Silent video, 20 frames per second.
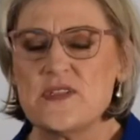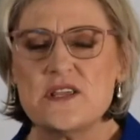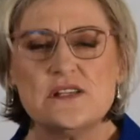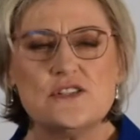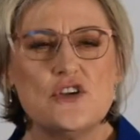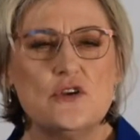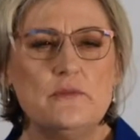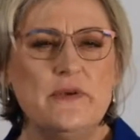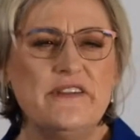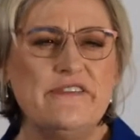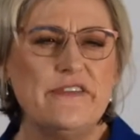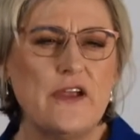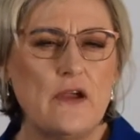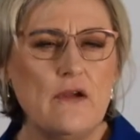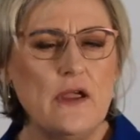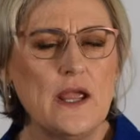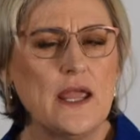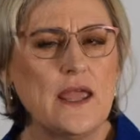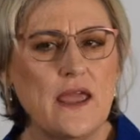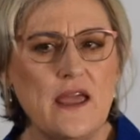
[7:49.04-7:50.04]
So be
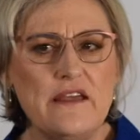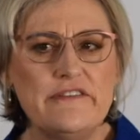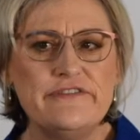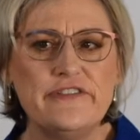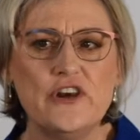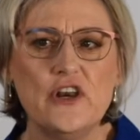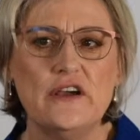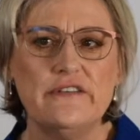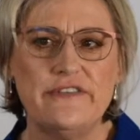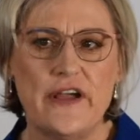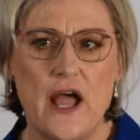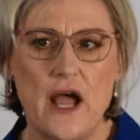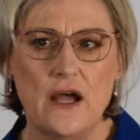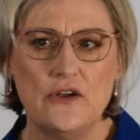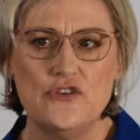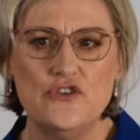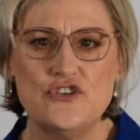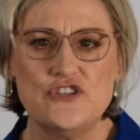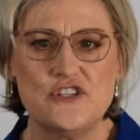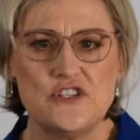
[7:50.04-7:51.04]
very careful of how
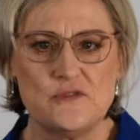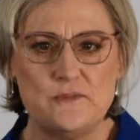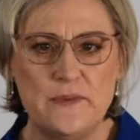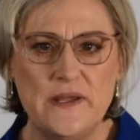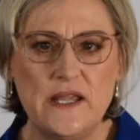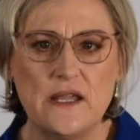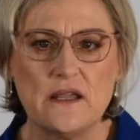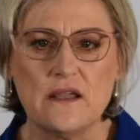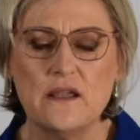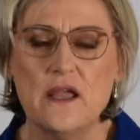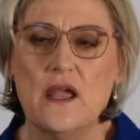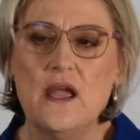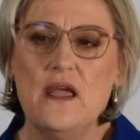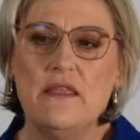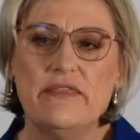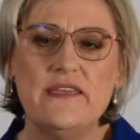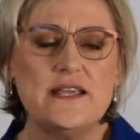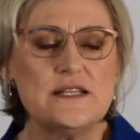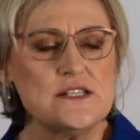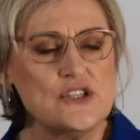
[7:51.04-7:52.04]
you speak.
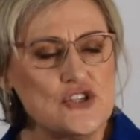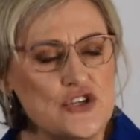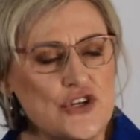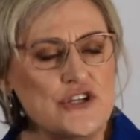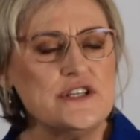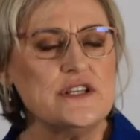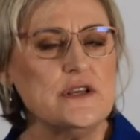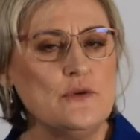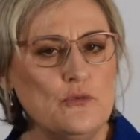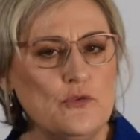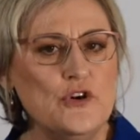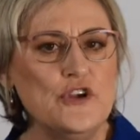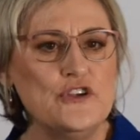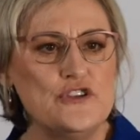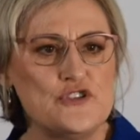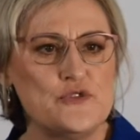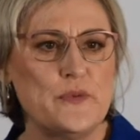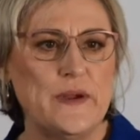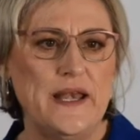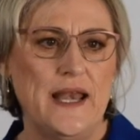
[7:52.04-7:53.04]
There's certain
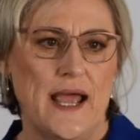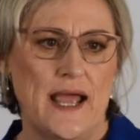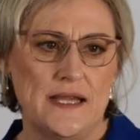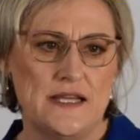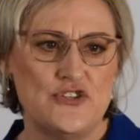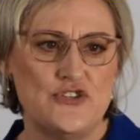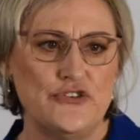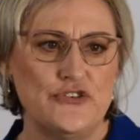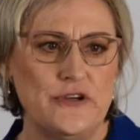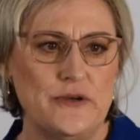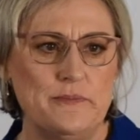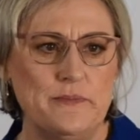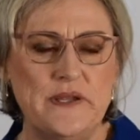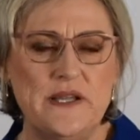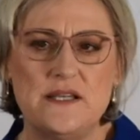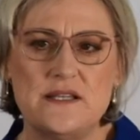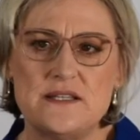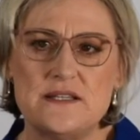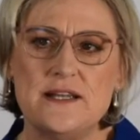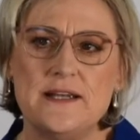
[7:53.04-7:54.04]
words we like to
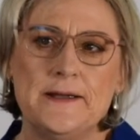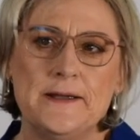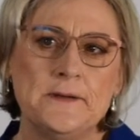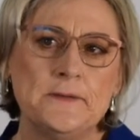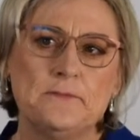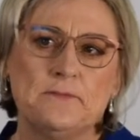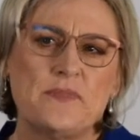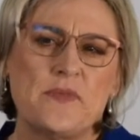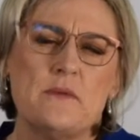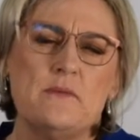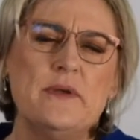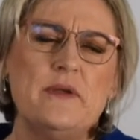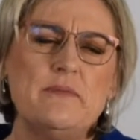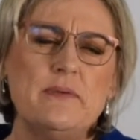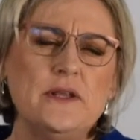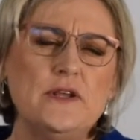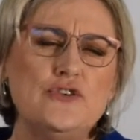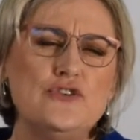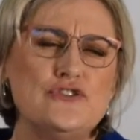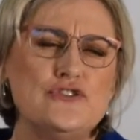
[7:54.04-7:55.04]
repeat.
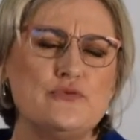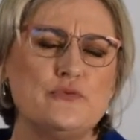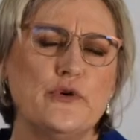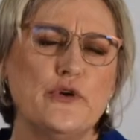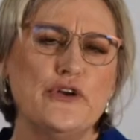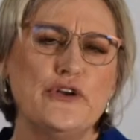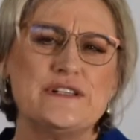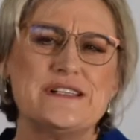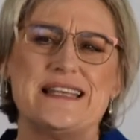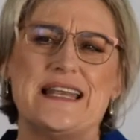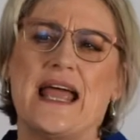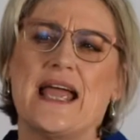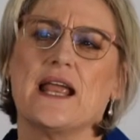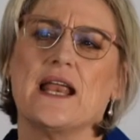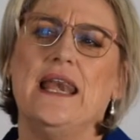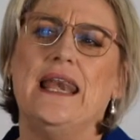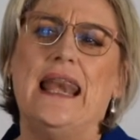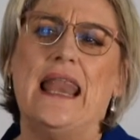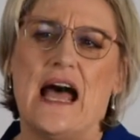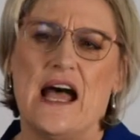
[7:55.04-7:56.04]
People use words like
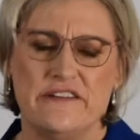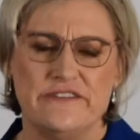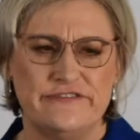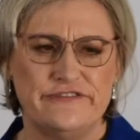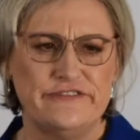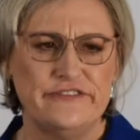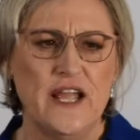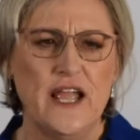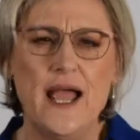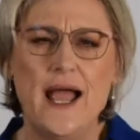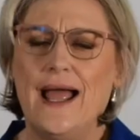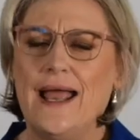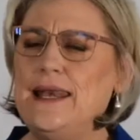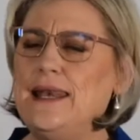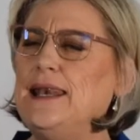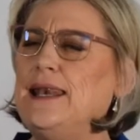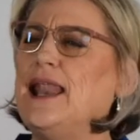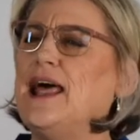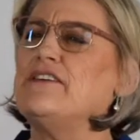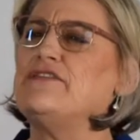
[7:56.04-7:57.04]
love. I
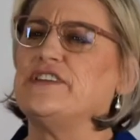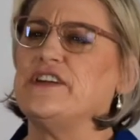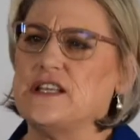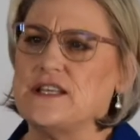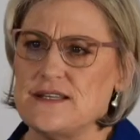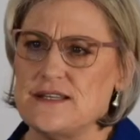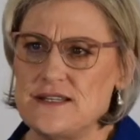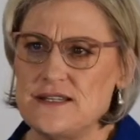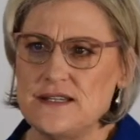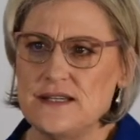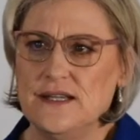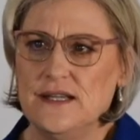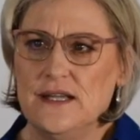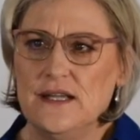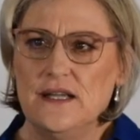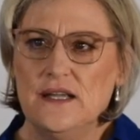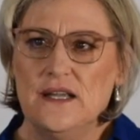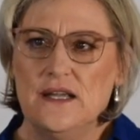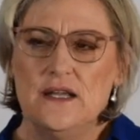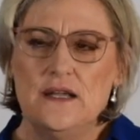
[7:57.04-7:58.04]
love it.
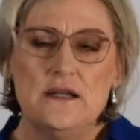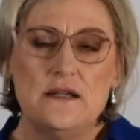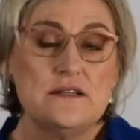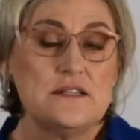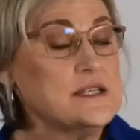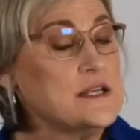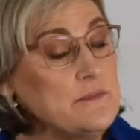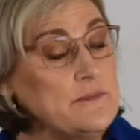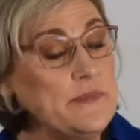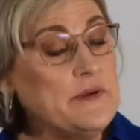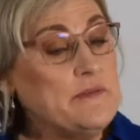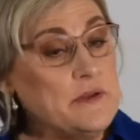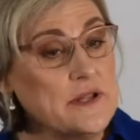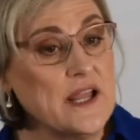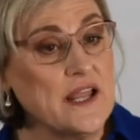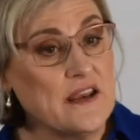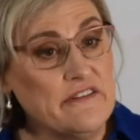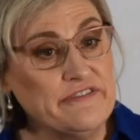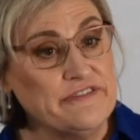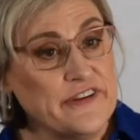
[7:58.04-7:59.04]
Some people
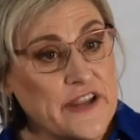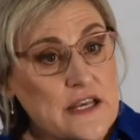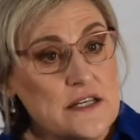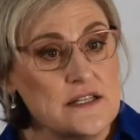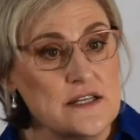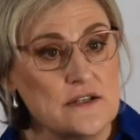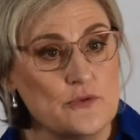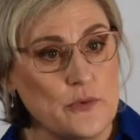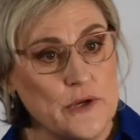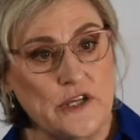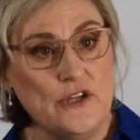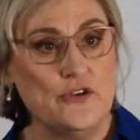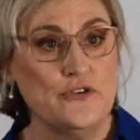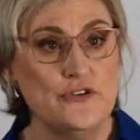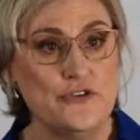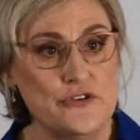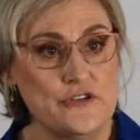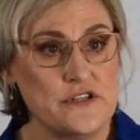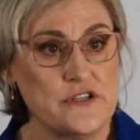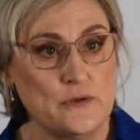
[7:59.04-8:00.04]
get offended when you
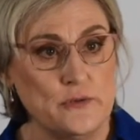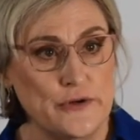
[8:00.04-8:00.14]
use the